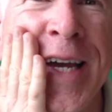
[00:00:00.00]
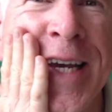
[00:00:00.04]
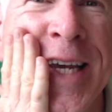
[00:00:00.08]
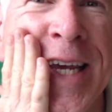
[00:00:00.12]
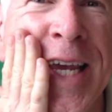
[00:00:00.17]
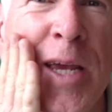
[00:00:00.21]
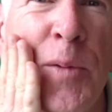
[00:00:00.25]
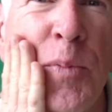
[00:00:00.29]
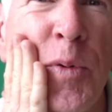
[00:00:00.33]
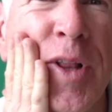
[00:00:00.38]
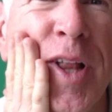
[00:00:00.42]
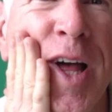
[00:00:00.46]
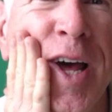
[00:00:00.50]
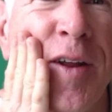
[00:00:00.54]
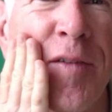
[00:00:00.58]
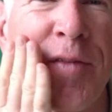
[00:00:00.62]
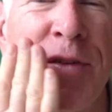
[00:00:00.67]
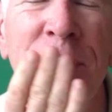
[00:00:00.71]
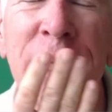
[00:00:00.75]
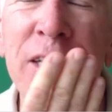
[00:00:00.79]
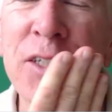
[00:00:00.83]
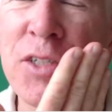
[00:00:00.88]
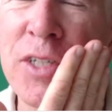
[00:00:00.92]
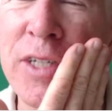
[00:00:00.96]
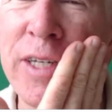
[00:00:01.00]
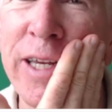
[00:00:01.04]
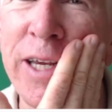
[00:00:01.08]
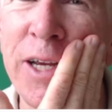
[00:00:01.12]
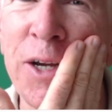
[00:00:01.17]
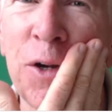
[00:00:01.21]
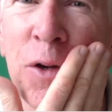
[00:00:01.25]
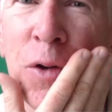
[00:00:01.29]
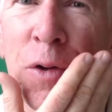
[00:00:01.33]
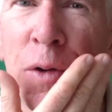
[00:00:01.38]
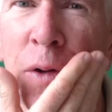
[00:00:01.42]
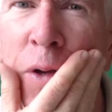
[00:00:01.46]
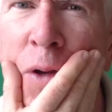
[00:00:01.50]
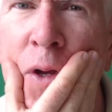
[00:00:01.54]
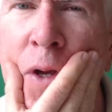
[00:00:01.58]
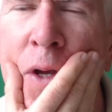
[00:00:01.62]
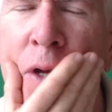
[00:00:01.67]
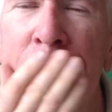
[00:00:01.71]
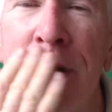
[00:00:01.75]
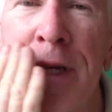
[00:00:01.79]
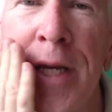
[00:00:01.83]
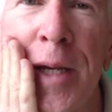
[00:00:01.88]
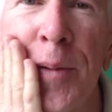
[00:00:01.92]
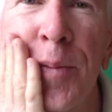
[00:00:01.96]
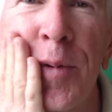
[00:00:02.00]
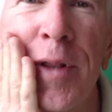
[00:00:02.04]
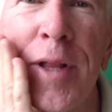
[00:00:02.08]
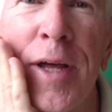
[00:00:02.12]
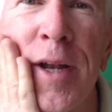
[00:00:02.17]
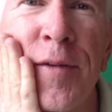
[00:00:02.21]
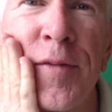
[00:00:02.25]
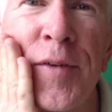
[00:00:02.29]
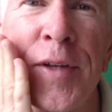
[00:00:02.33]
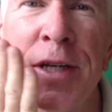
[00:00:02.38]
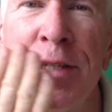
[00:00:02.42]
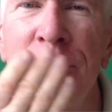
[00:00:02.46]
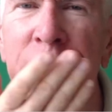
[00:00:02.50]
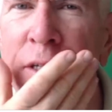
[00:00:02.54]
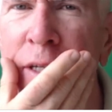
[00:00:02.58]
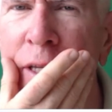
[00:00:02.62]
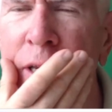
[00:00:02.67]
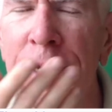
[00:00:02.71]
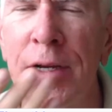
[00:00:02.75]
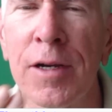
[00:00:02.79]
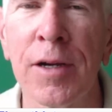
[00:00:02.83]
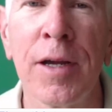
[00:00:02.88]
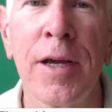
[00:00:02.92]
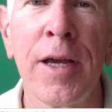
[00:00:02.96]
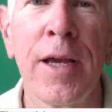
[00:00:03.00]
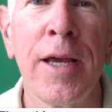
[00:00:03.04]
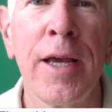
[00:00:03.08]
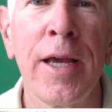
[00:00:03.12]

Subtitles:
keep a lot of tension here. Keep a lot of tension here.